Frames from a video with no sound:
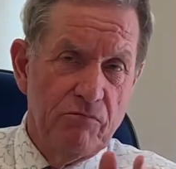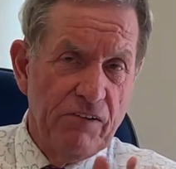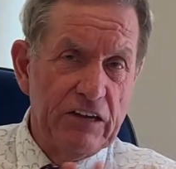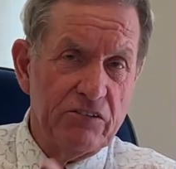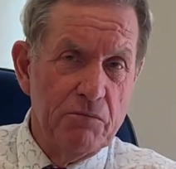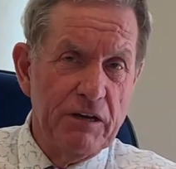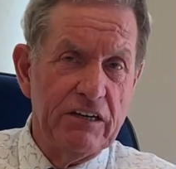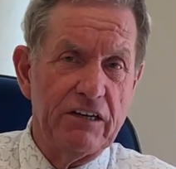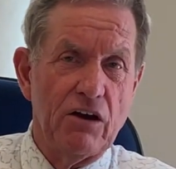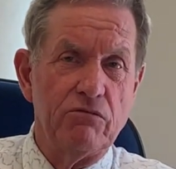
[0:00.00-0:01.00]
Thanks to
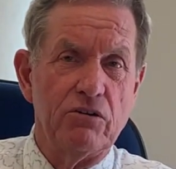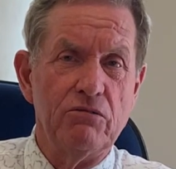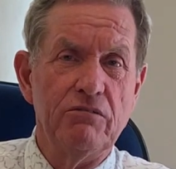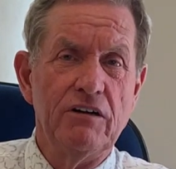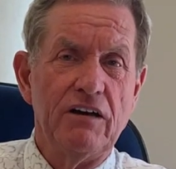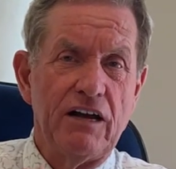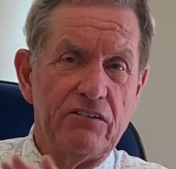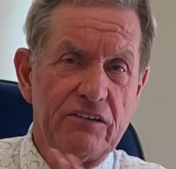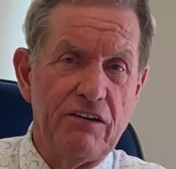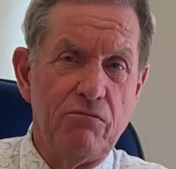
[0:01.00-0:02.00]
Mickey Gokul and
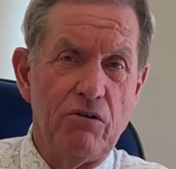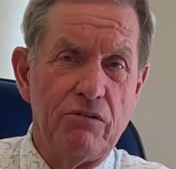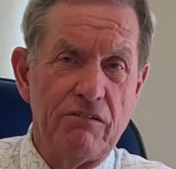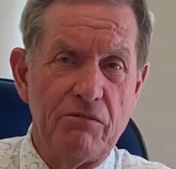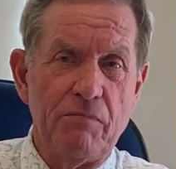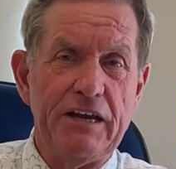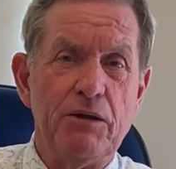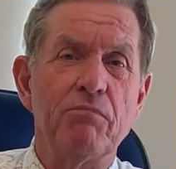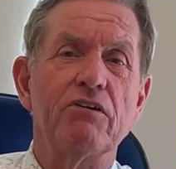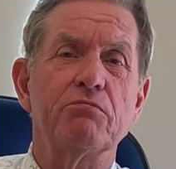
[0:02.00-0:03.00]
Steve Walton who have made
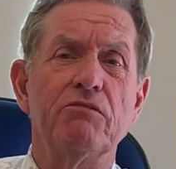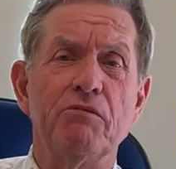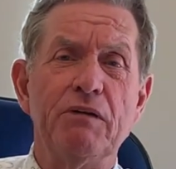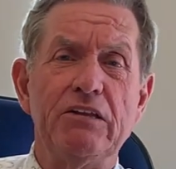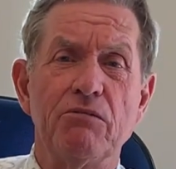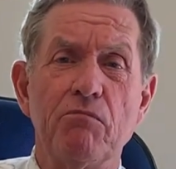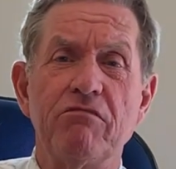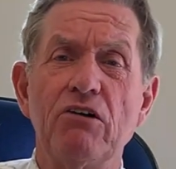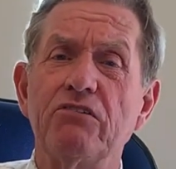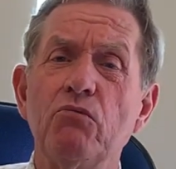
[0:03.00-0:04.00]
it possible for me to
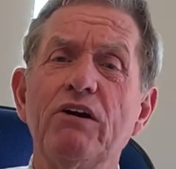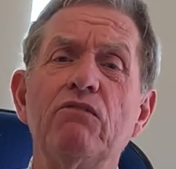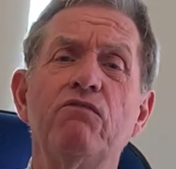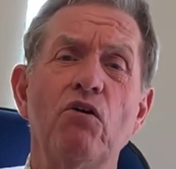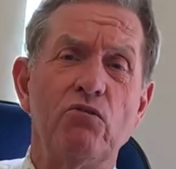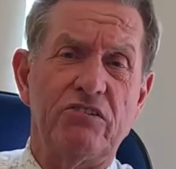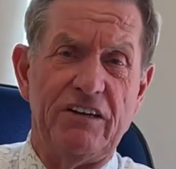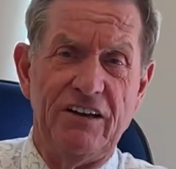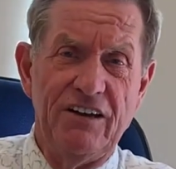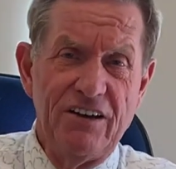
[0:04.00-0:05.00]
approach in week 40